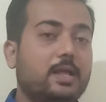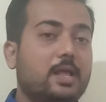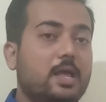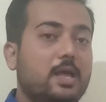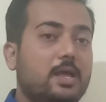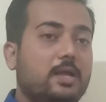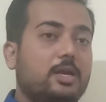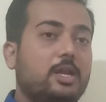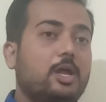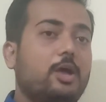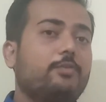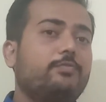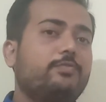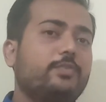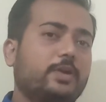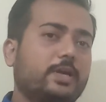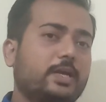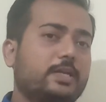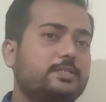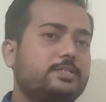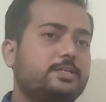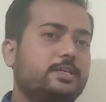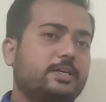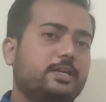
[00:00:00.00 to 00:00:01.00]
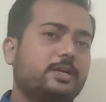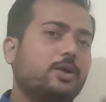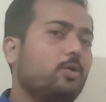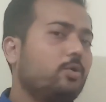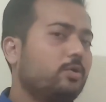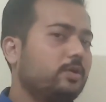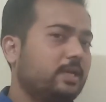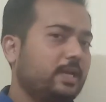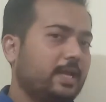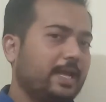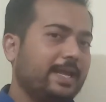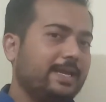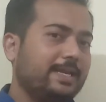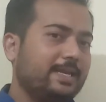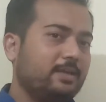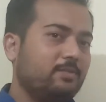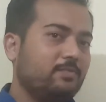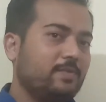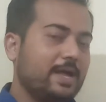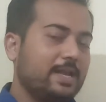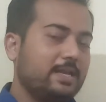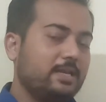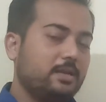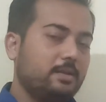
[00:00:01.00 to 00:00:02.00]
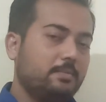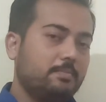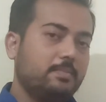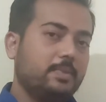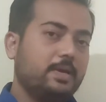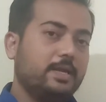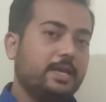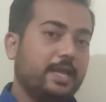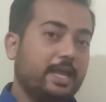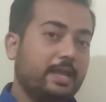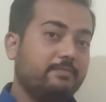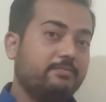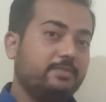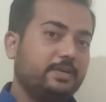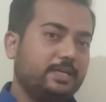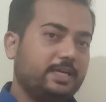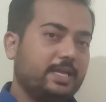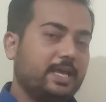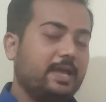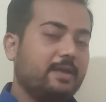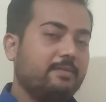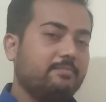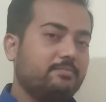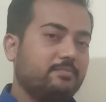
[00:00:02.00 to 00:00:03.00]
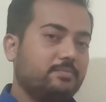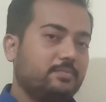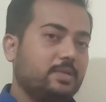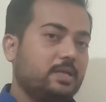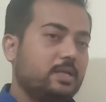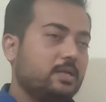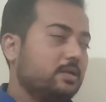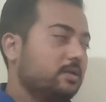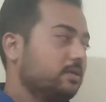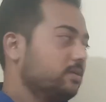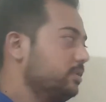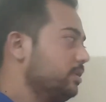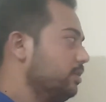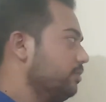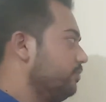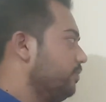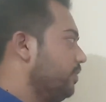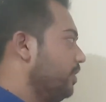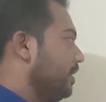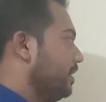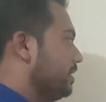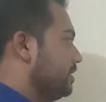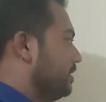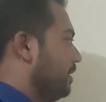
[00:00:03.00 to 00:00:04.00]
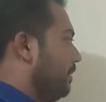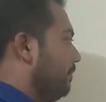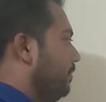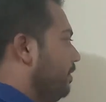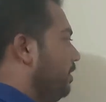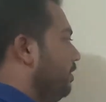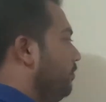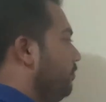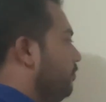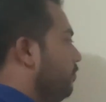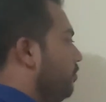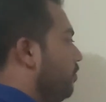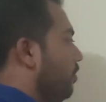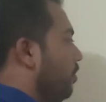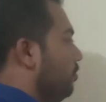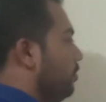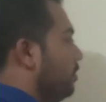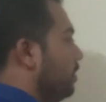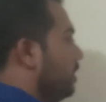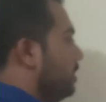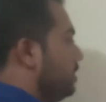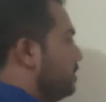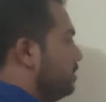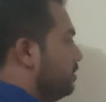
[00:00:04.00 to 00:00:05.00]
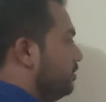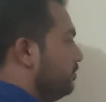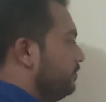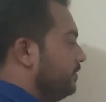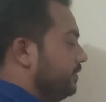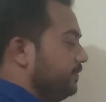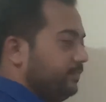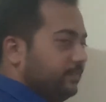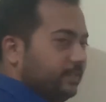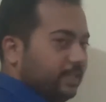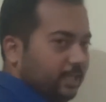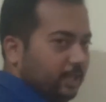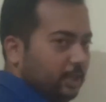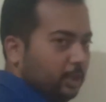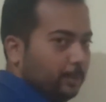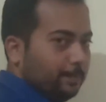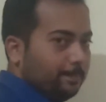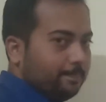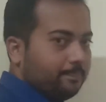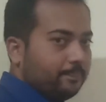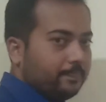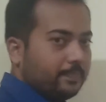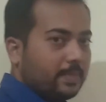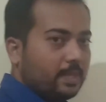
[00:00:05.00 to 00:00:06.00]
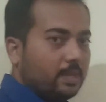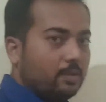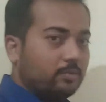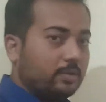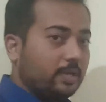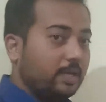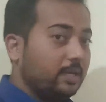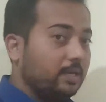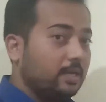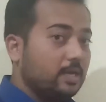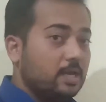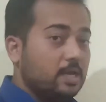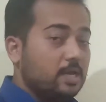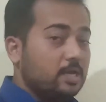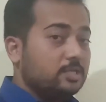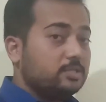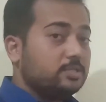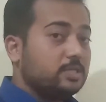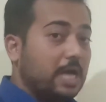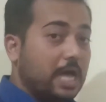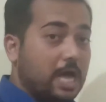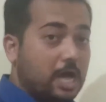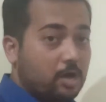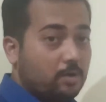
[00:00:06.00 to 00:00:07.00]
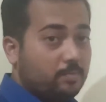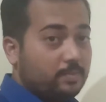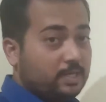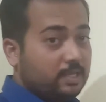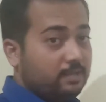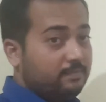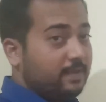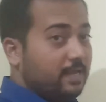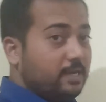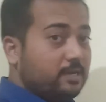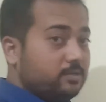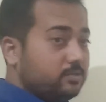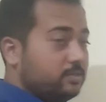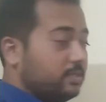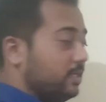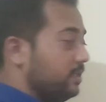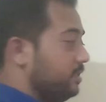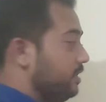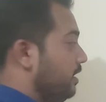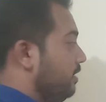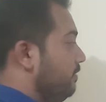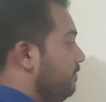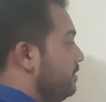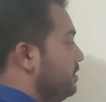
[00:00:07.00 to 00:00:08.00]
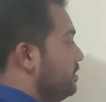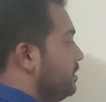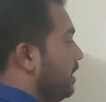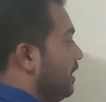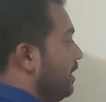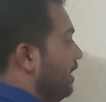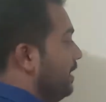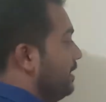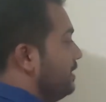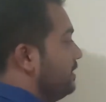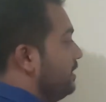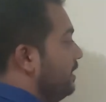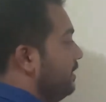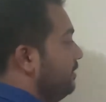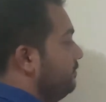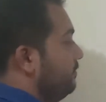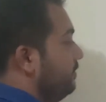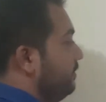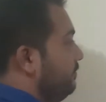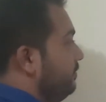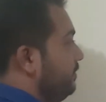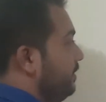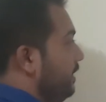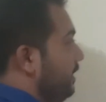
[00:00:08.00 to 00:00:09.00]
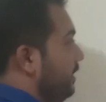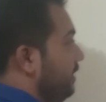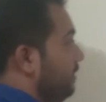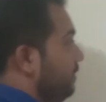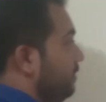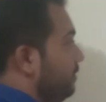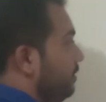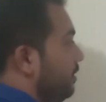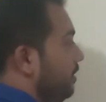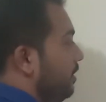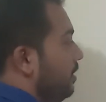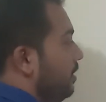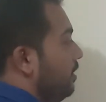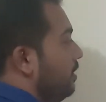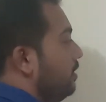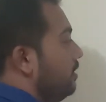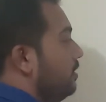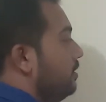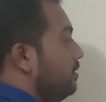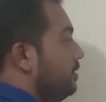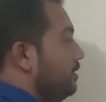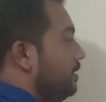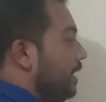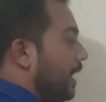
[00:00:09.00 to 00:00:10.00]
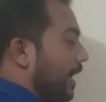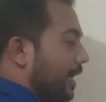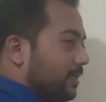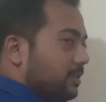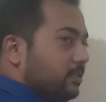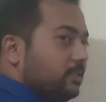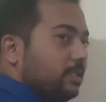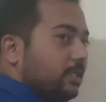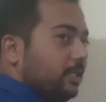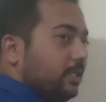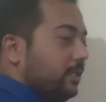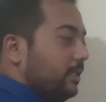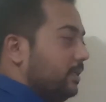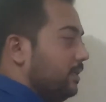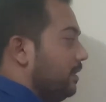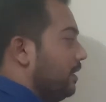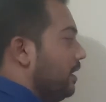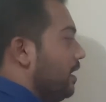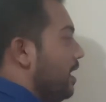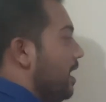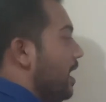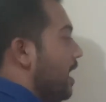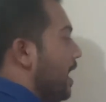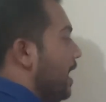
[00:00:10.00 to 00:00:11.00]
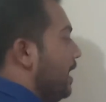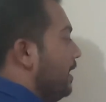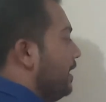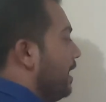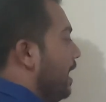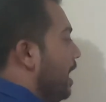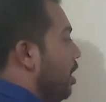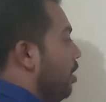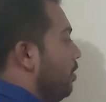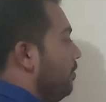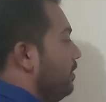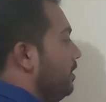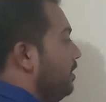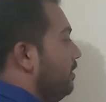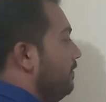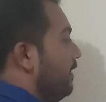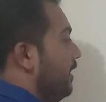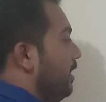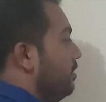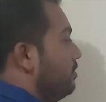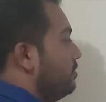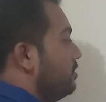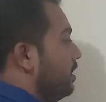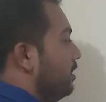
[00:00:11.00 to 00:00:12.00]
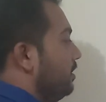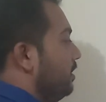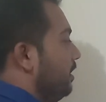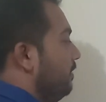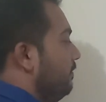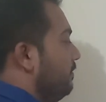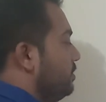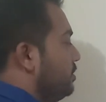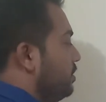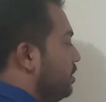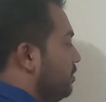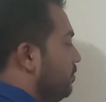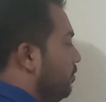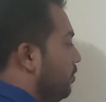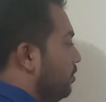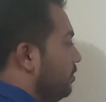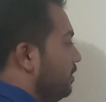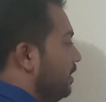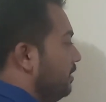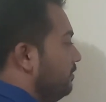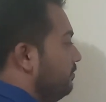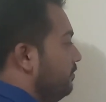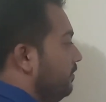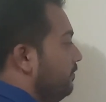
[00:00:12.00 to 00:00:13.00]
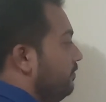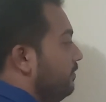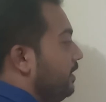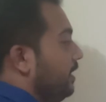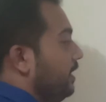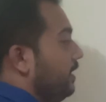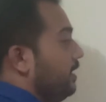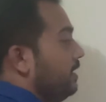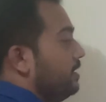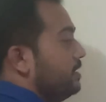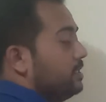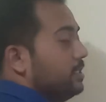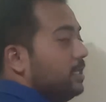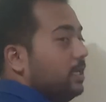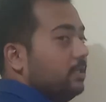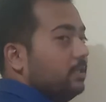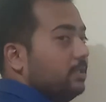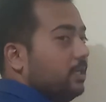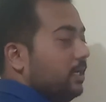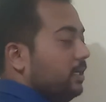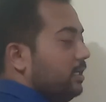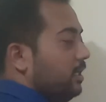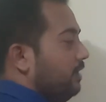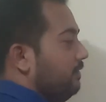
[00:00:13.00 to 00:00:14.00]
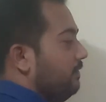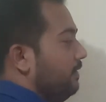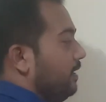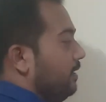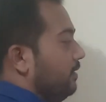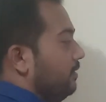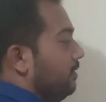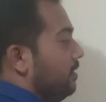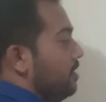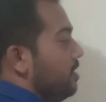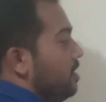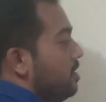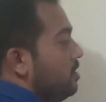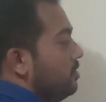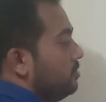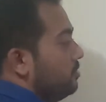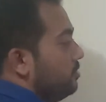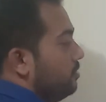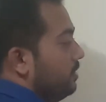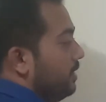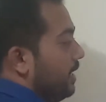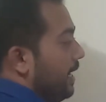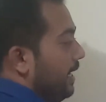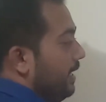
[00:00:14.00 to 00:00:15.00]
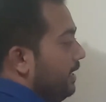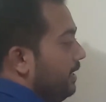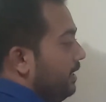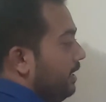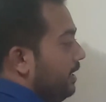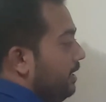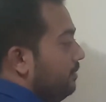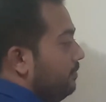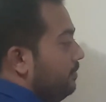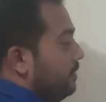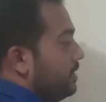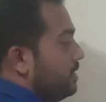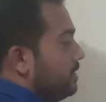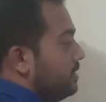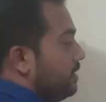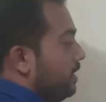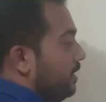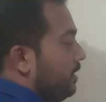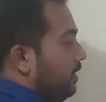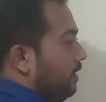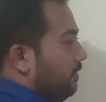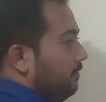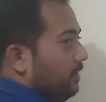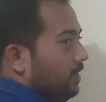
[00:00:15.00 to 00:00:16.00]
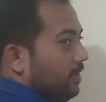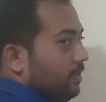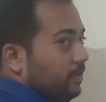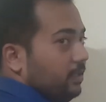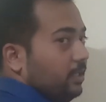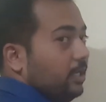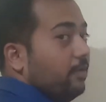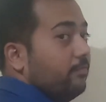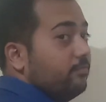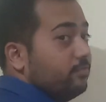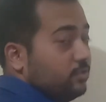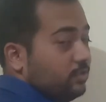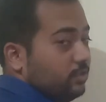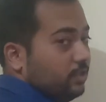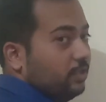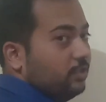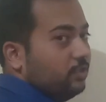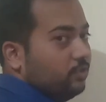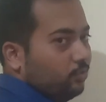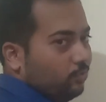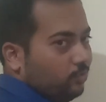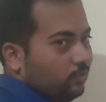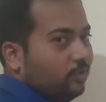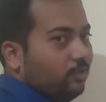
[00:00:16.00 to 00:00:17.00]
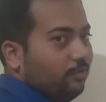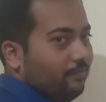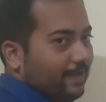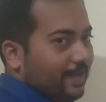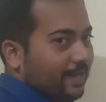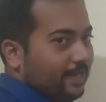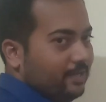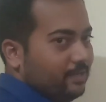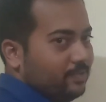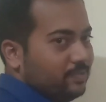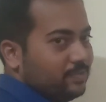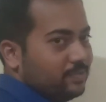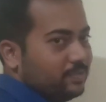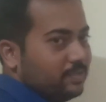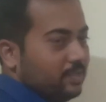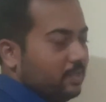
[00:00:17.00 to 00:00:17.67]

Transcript: Now if you consider on any one number every time, now for example if you want to consider 15, okay, so how many values are there which are less than 15? 19. And how many values are there which are more than 15 is 31. So 19 plus 31 gives the total values.